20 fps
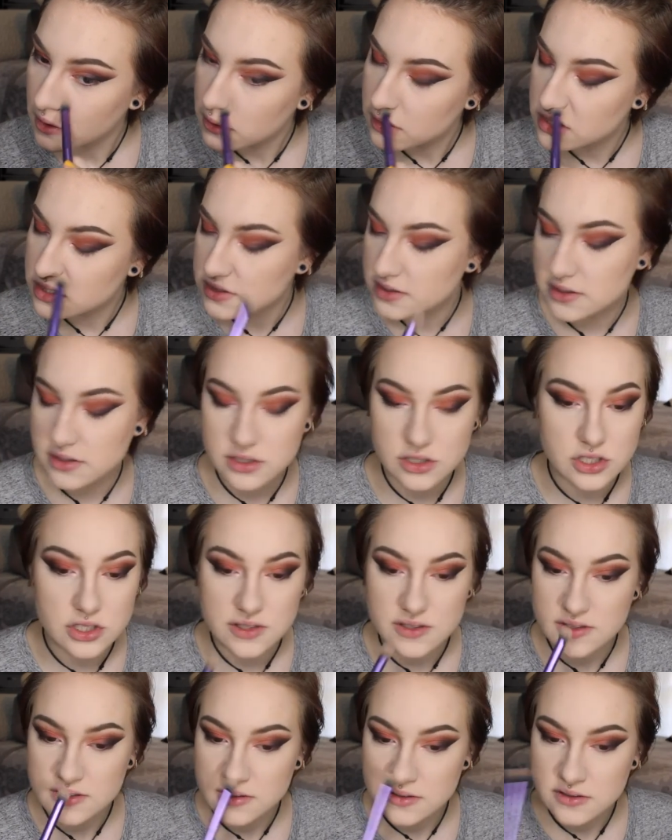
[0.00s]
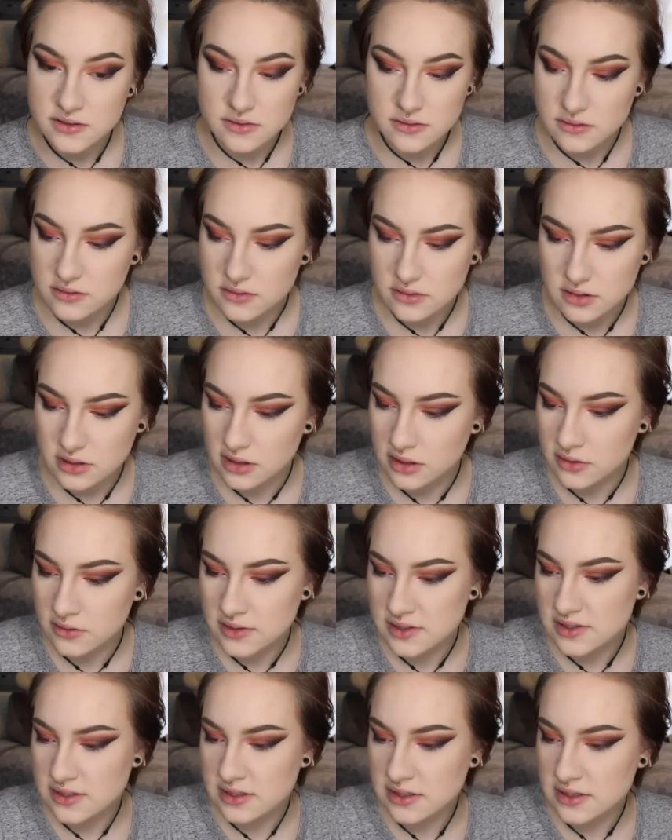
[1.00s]
Just you know,
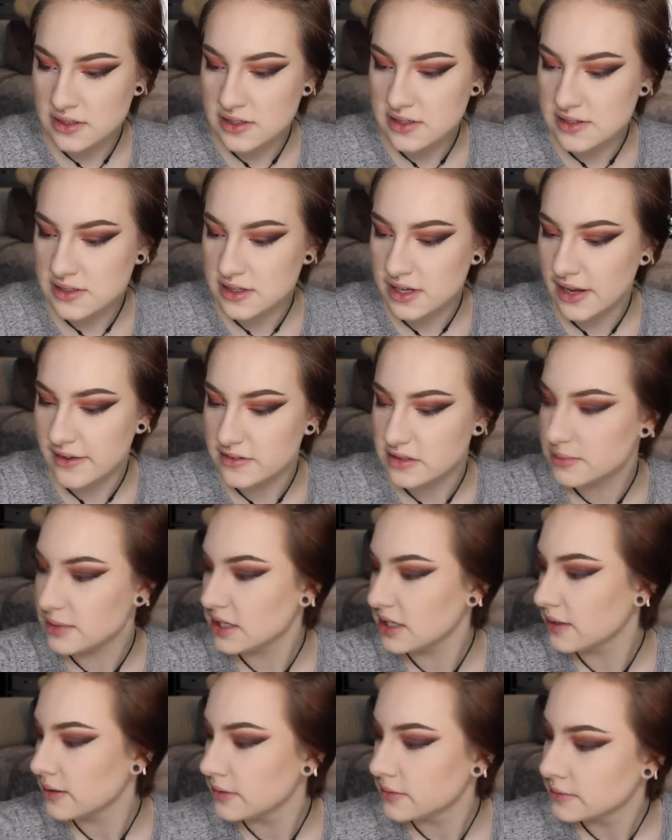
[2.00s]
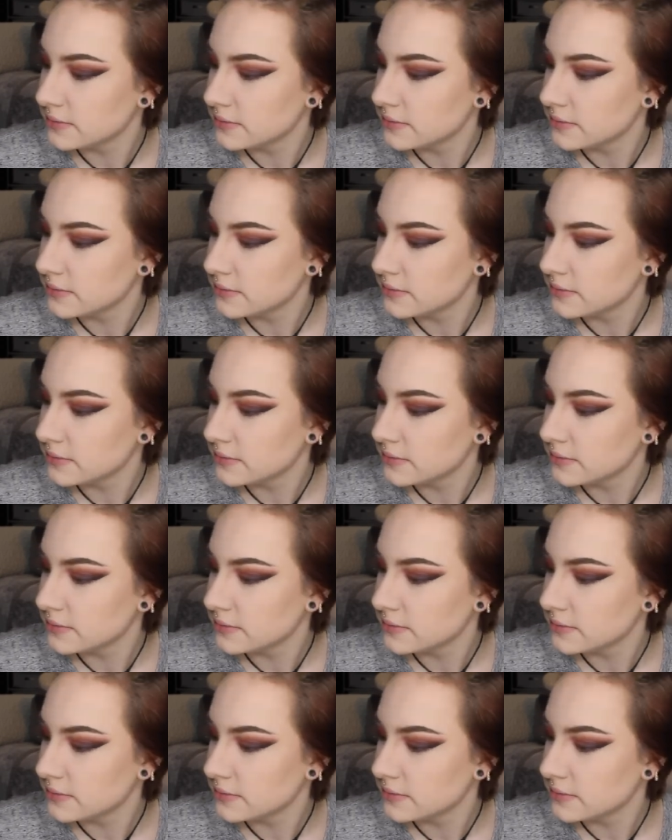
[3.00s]
it doesn't have to be